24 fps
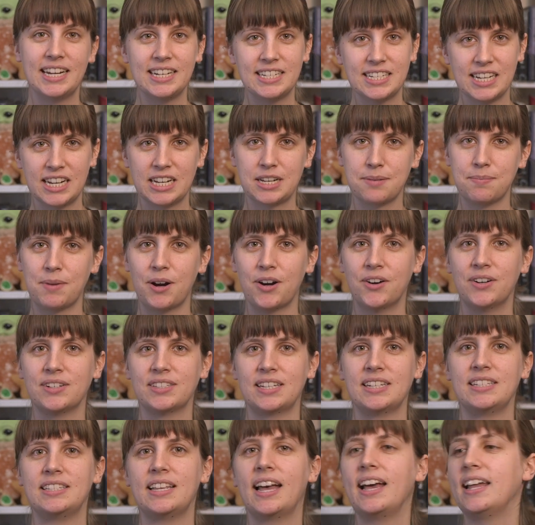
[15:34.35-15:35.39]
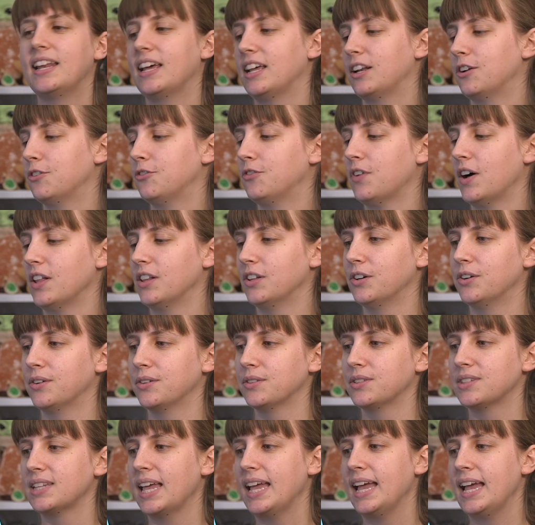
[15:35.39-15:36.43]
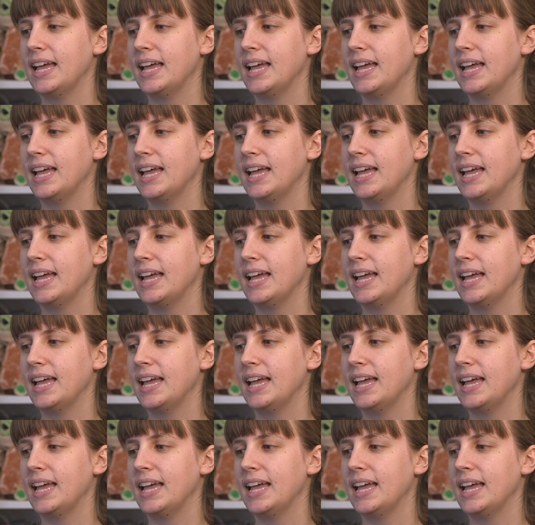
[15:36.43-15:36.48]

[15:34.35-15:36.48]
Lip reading: Tonight, Tomorrow, as I said, and it follows